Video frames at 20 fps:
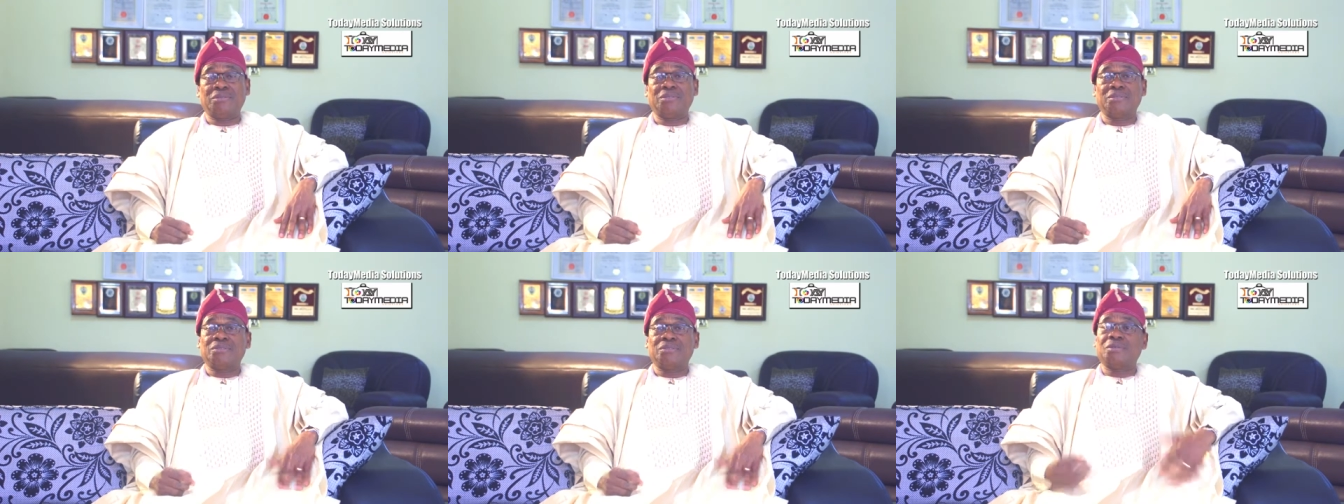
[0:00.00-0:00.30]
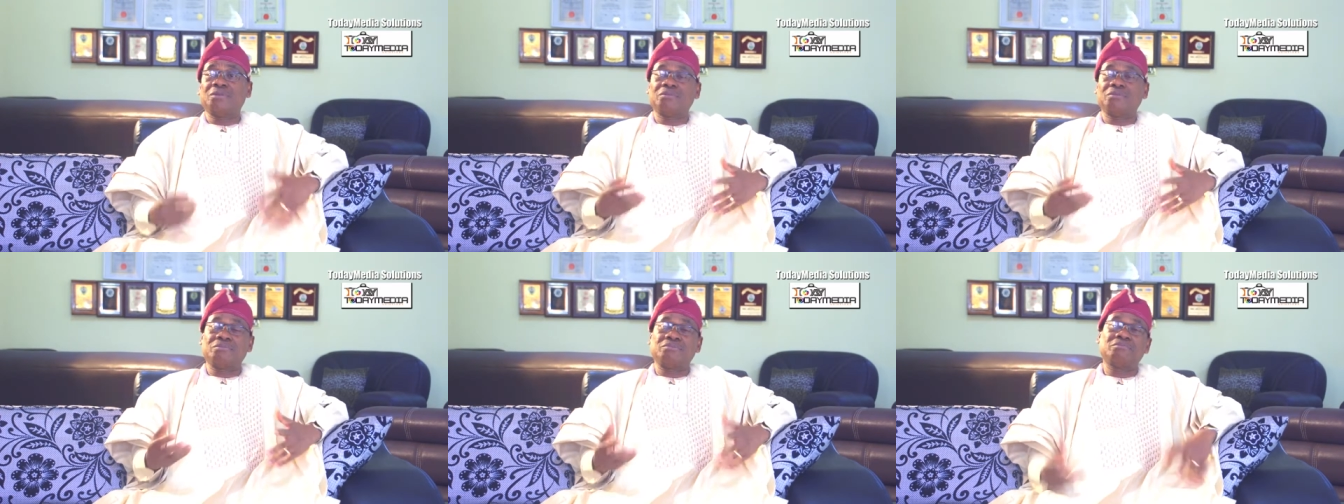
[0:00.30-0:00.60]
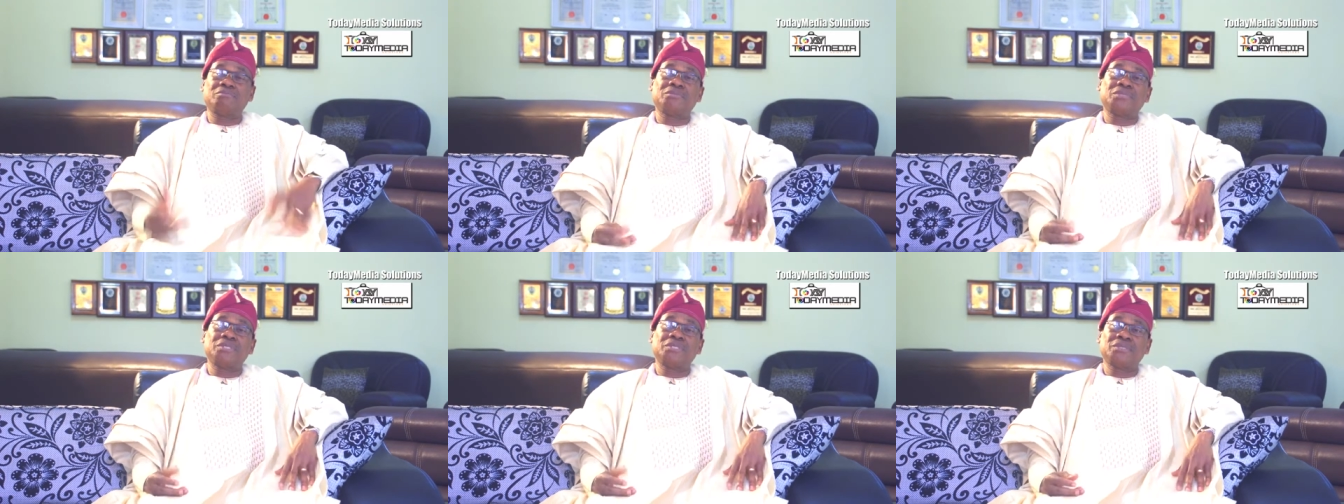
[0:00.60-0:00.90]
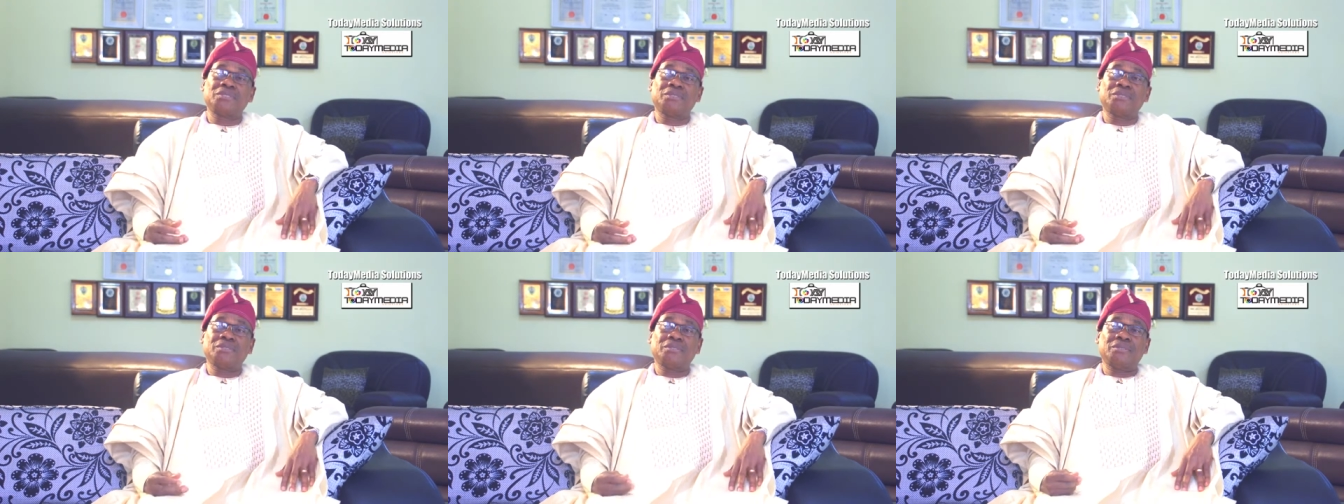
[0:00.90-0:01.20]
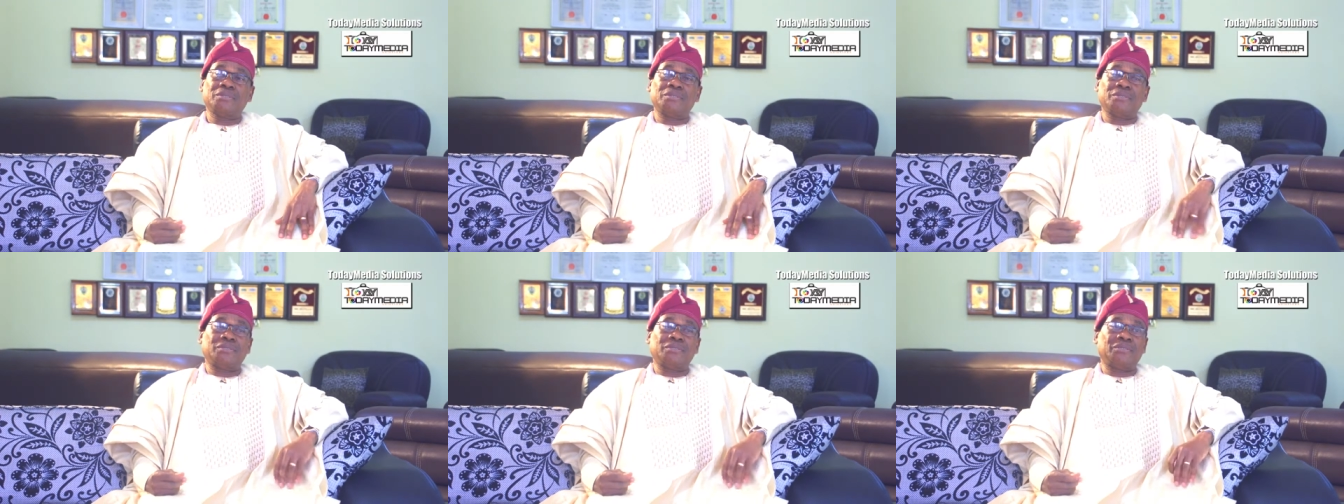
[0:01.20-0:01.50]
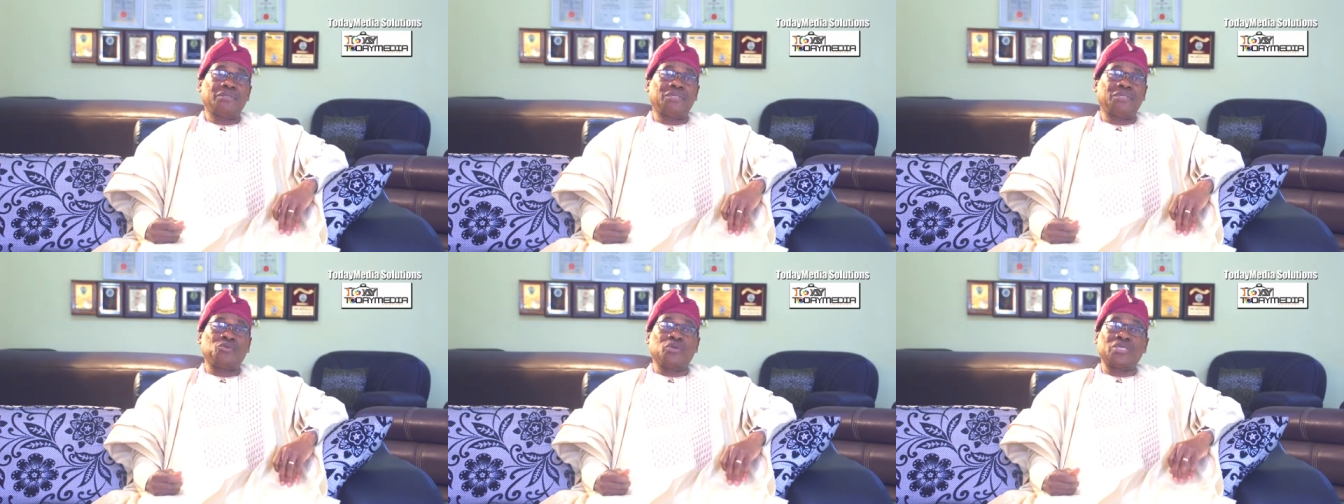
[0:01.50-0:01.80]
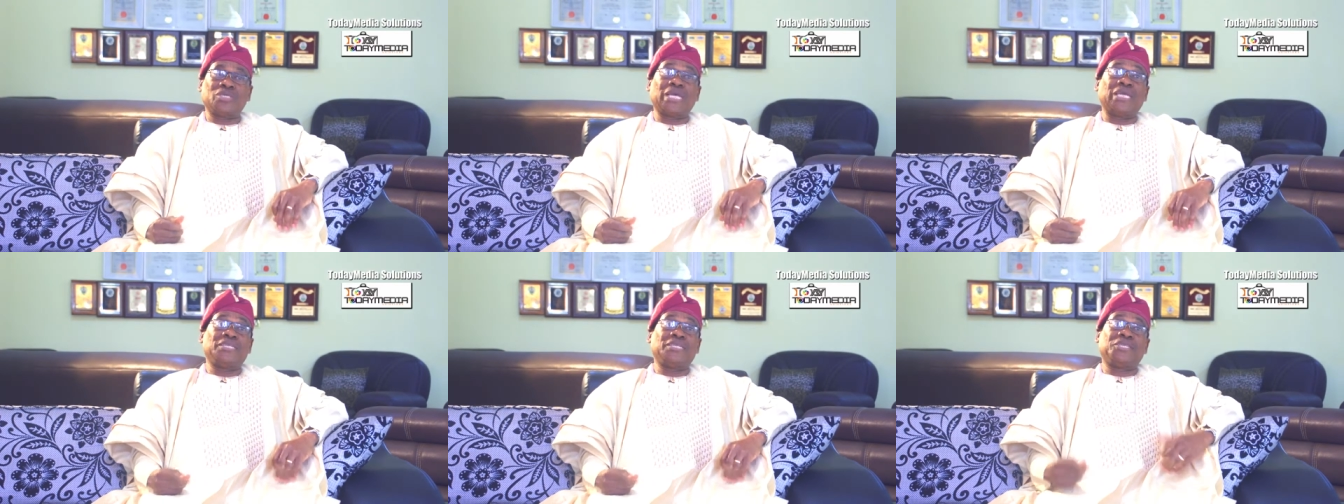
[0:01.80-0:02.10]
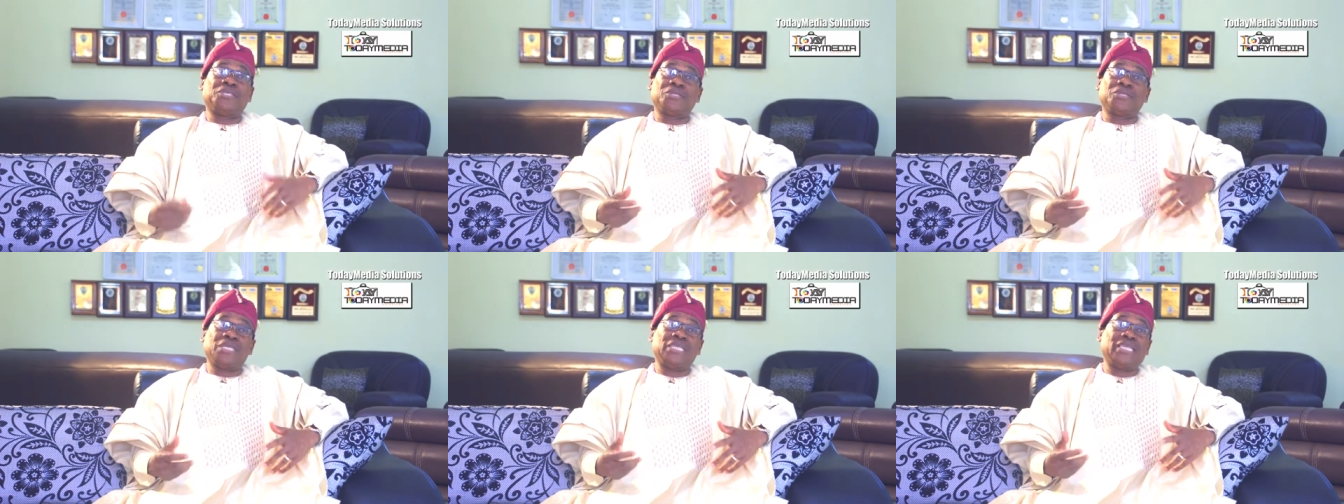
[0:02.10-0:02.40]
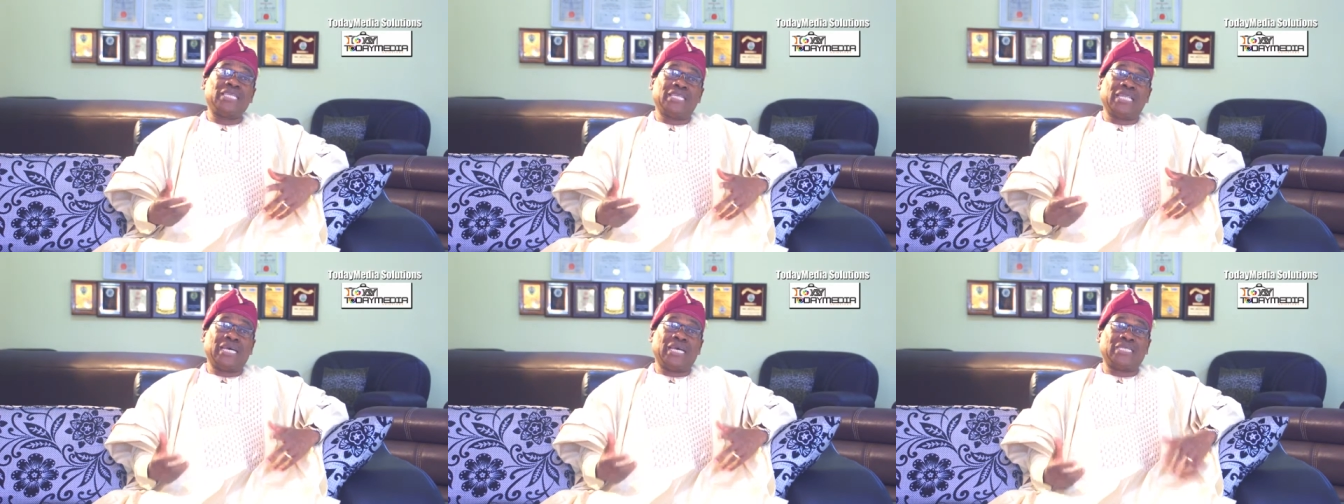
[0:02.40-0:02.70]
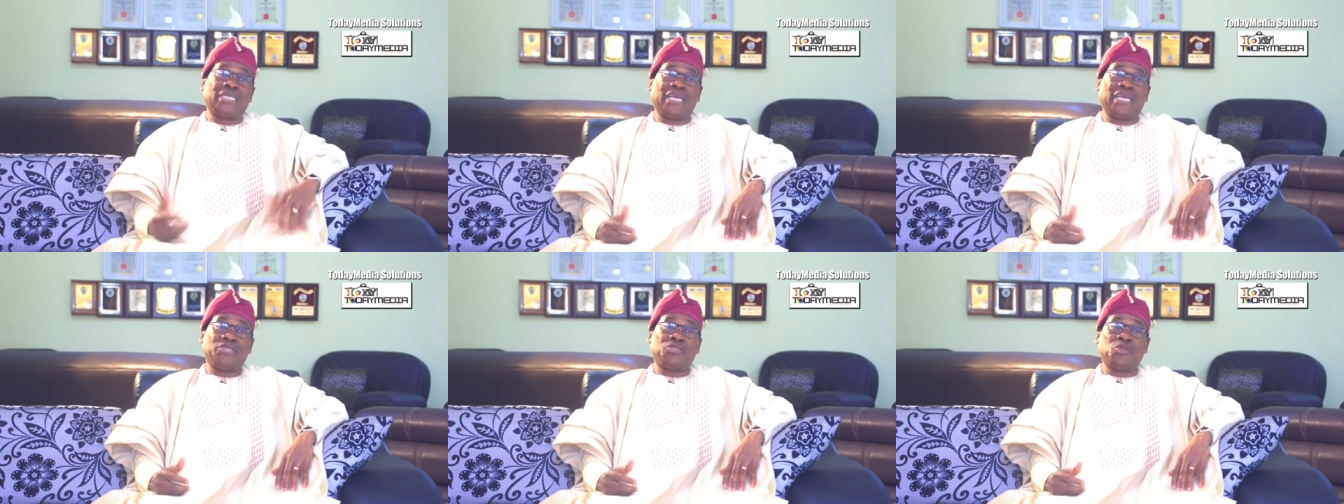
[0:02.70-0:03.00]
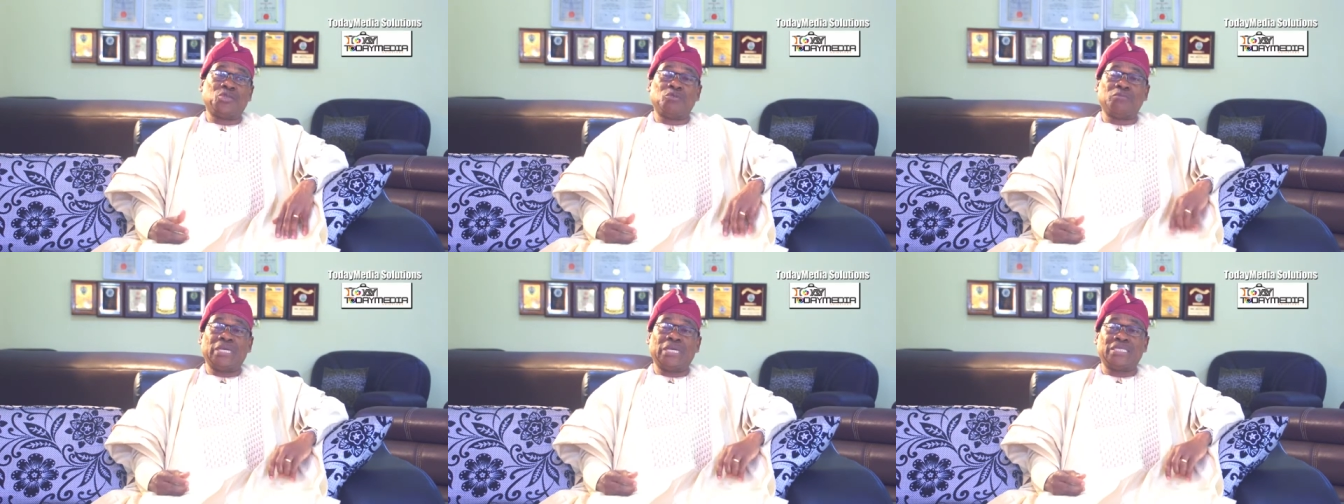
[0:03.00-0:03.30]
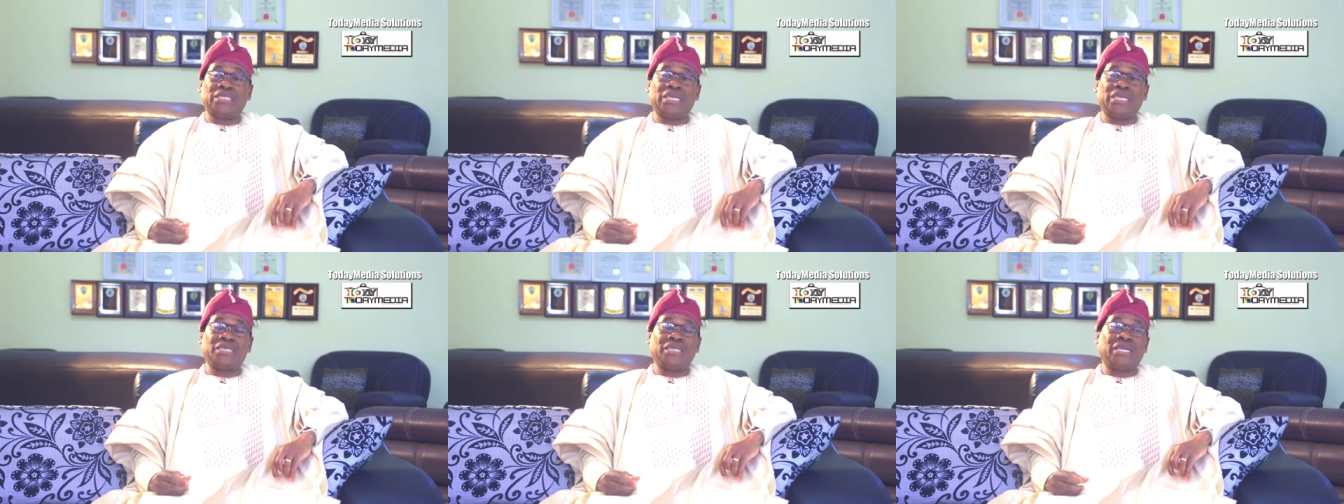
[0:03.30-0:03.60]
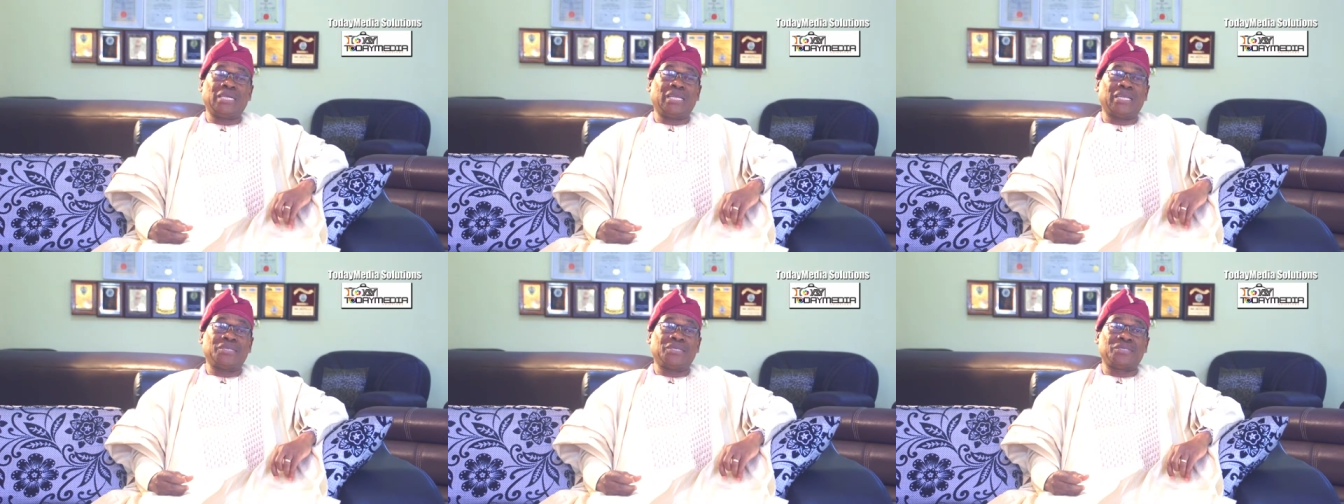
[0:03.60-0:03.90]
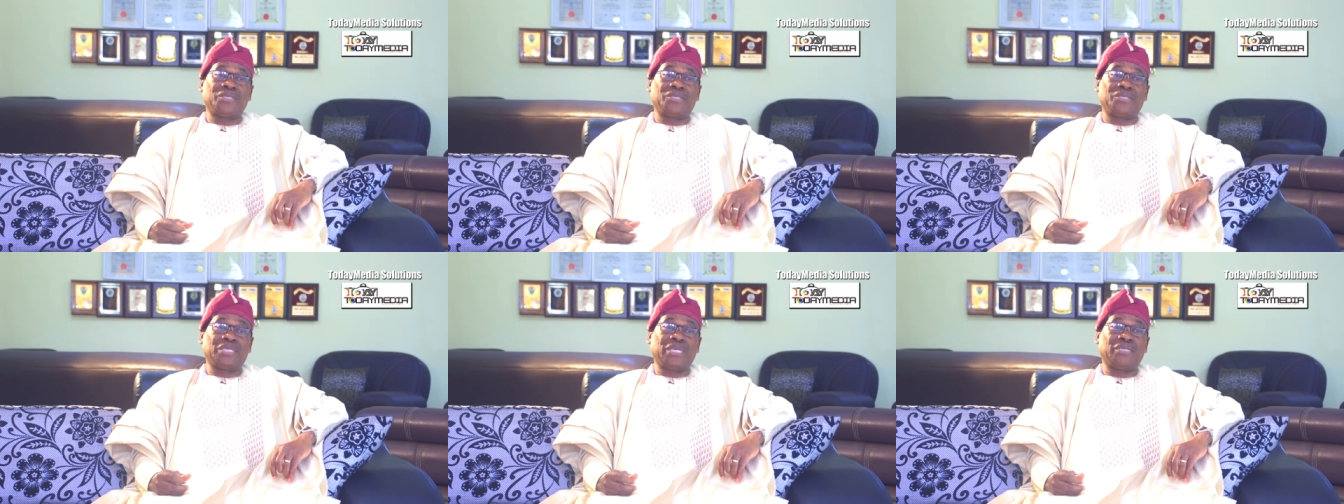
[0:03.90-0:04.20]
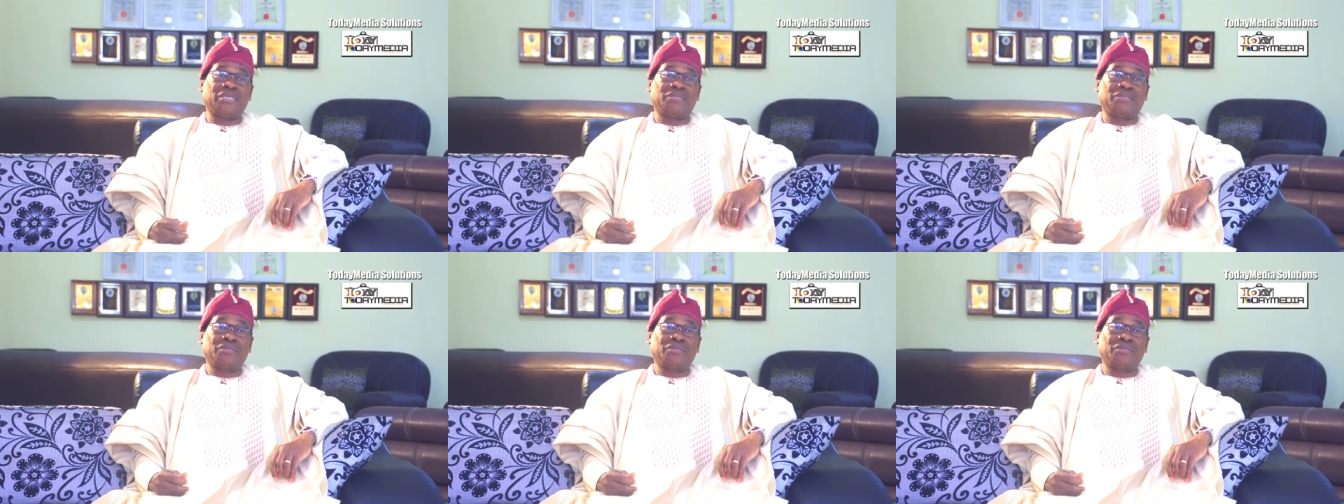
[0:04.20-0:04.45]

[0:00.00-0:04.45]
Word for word: So it was at the training that I told my technical assistant